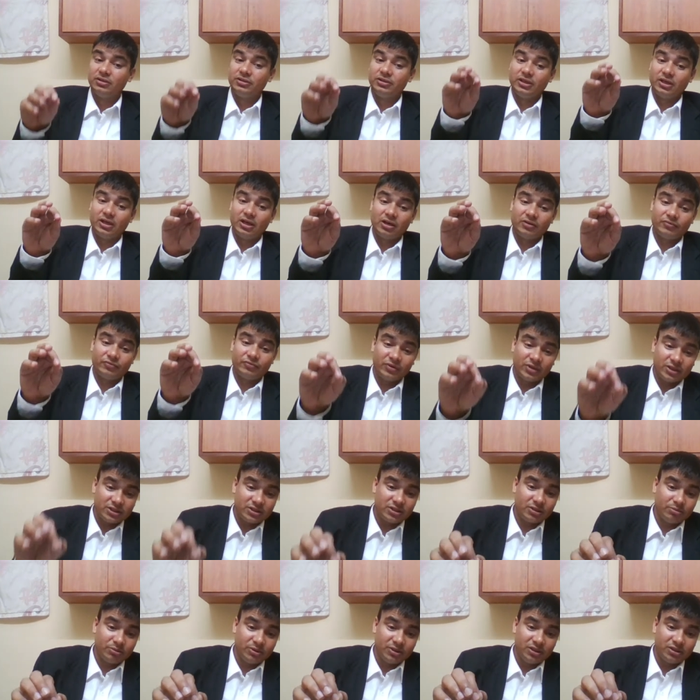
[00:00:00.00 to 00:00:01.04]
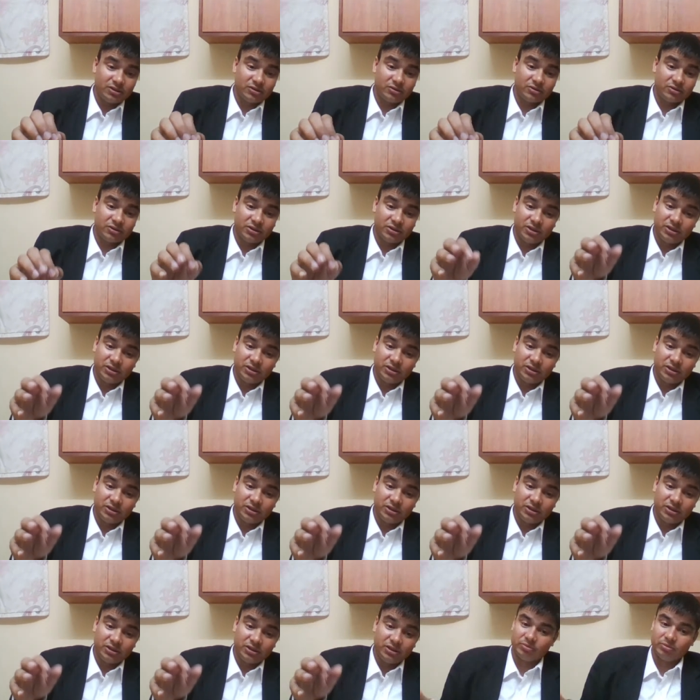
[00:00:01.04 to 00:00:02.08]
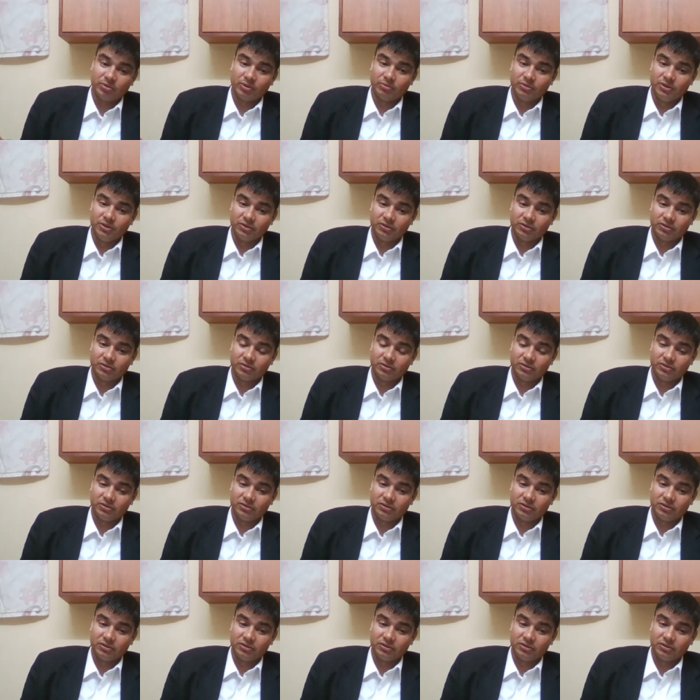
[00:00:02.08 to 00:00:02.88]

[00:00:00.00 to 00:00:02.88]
there are first appellate authority within the public authority.